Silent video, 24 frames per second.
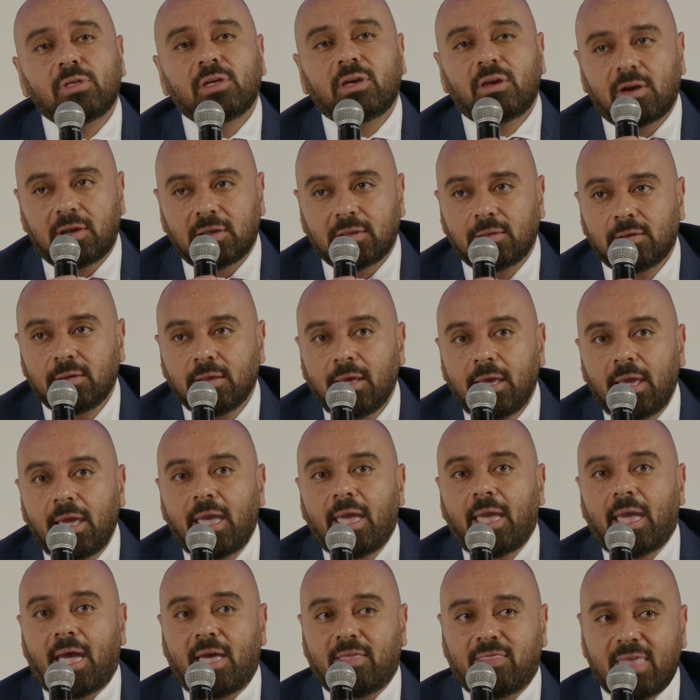the grid.
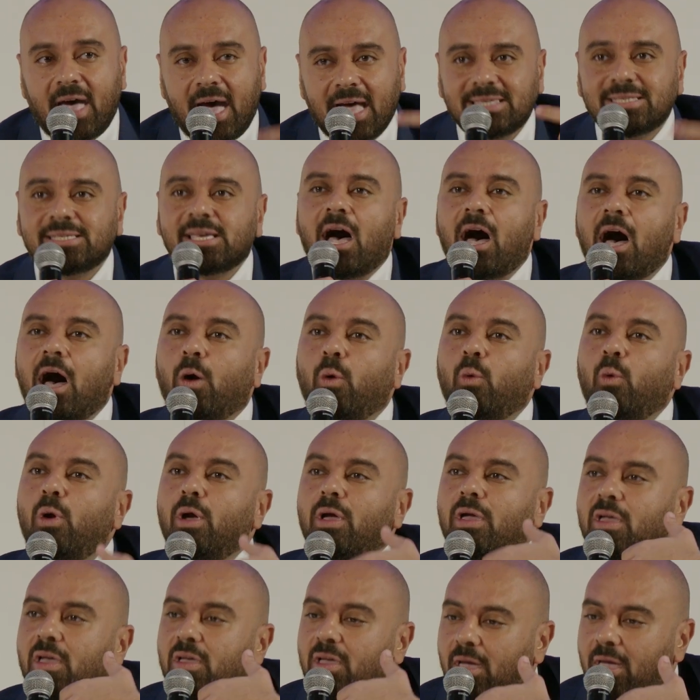And that's how
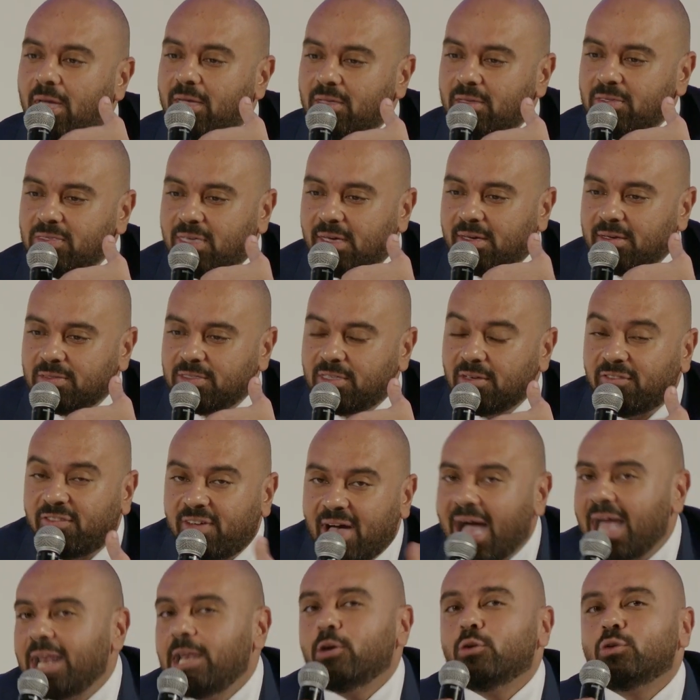the
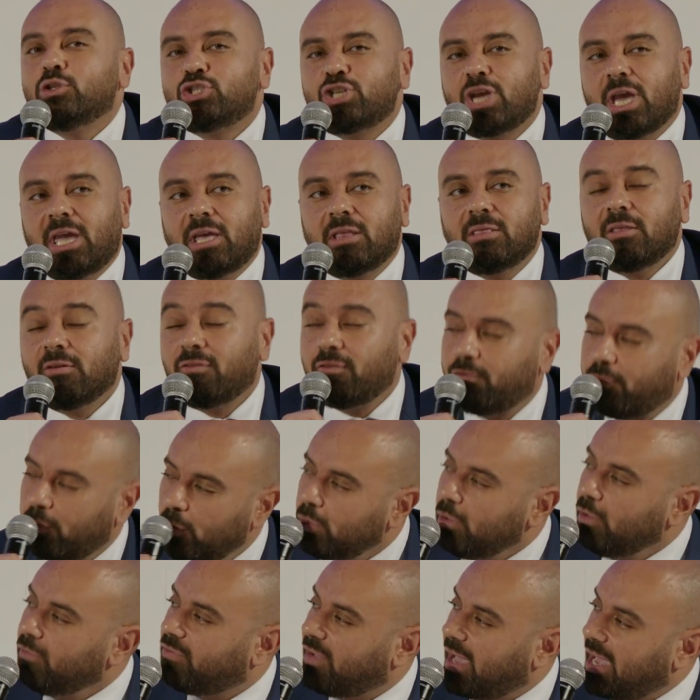value chain, the
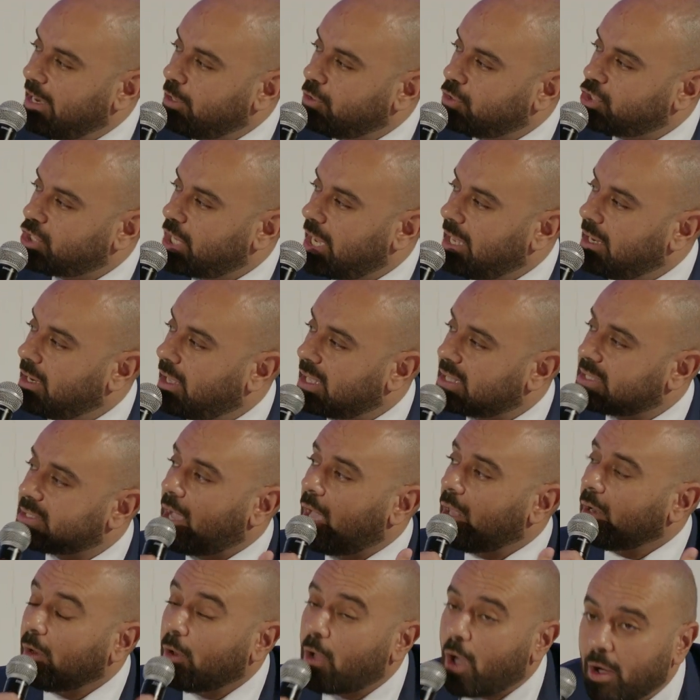full value chain gets
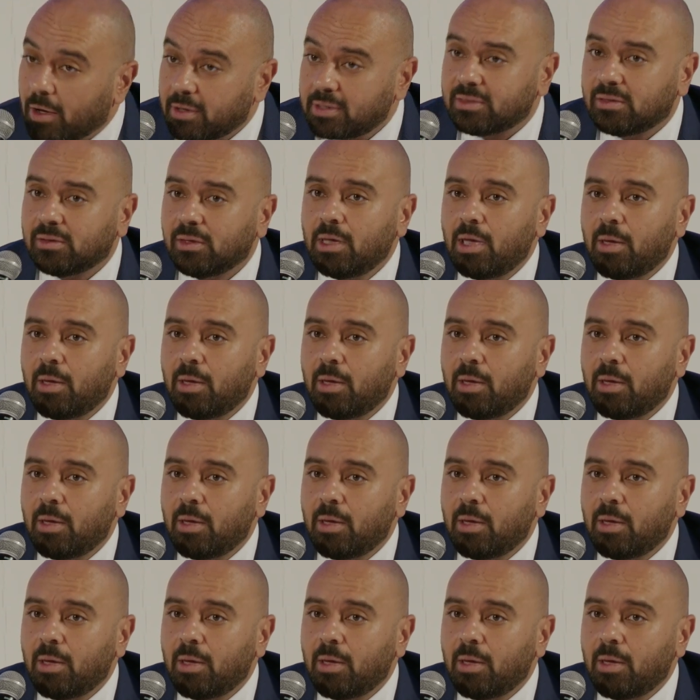unlocked,